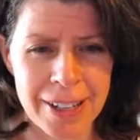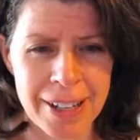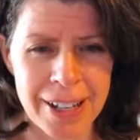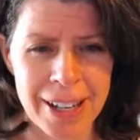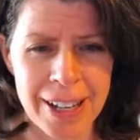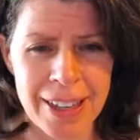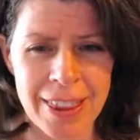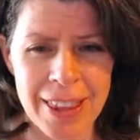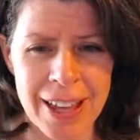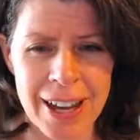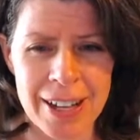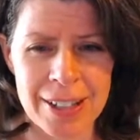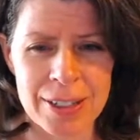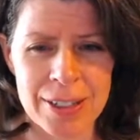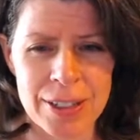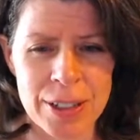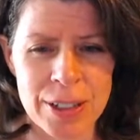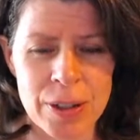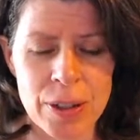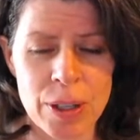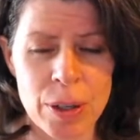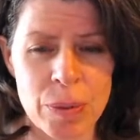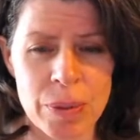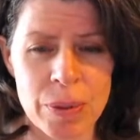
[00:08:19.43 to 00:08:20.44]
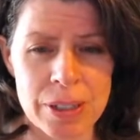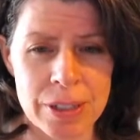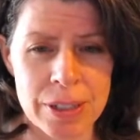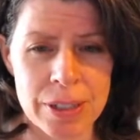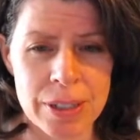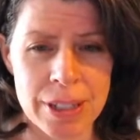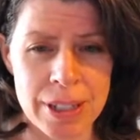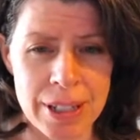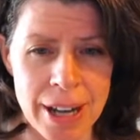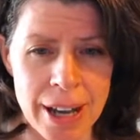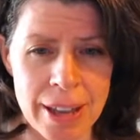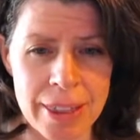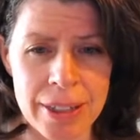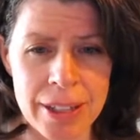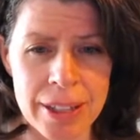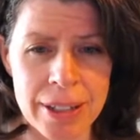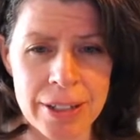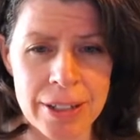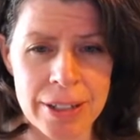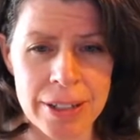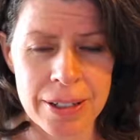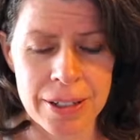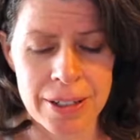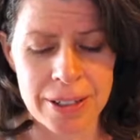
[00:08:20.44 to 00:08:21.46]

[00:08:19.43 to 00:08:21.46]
And last year there was nothing.